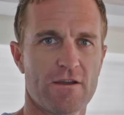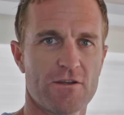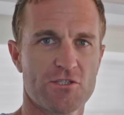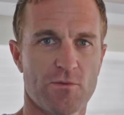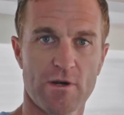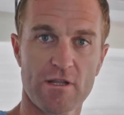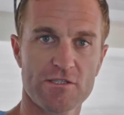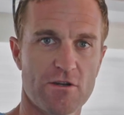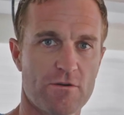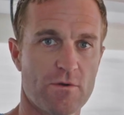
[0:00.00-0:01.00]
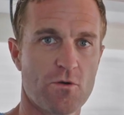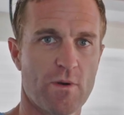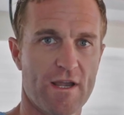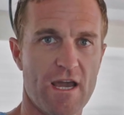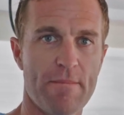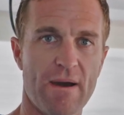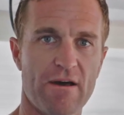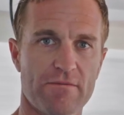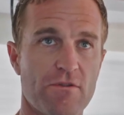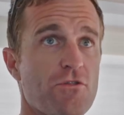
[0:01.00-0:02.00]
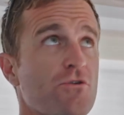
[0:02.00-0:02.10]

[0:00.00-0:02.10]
So we're going to talk real quick about